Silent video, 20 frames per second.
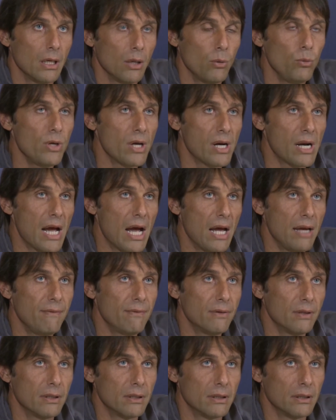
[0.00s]
we arrive
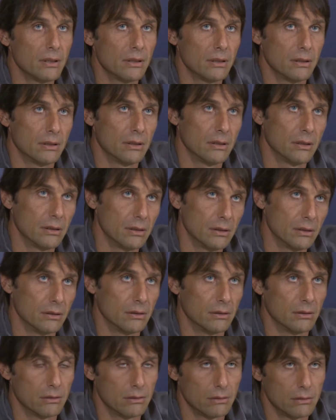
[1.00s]

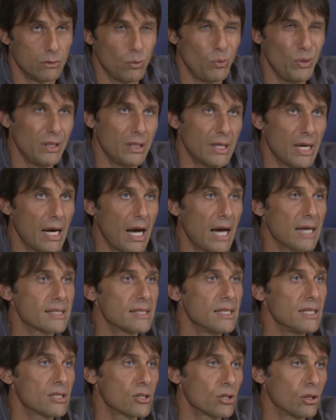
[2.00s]
with a
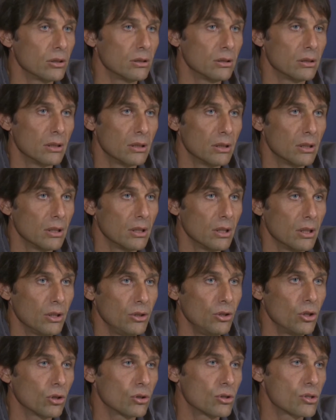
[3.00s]
season
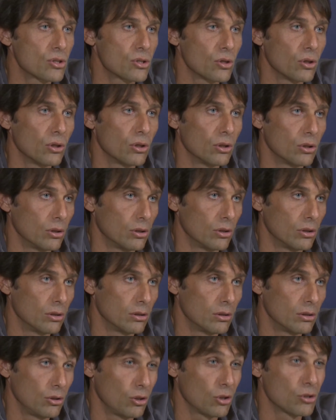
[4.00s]
not so
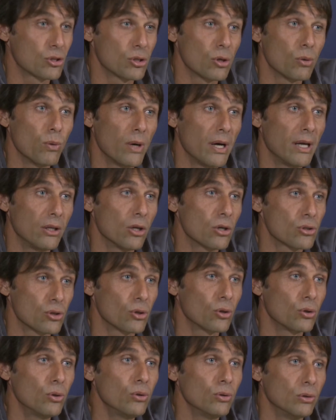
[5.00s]

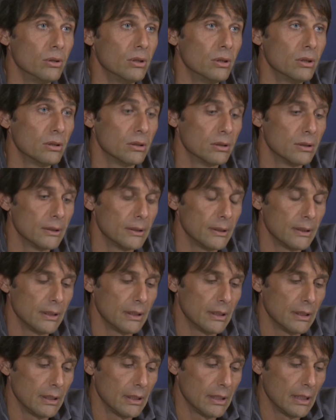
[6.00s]
good.
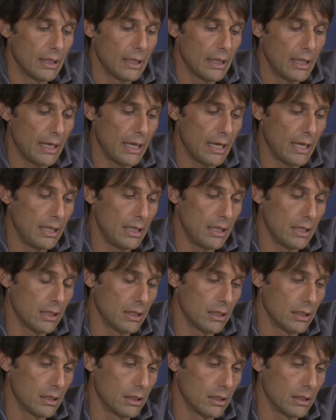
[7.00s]
And we
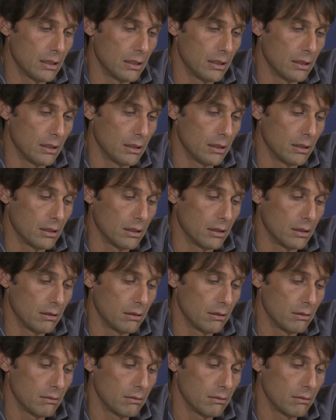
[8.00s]
are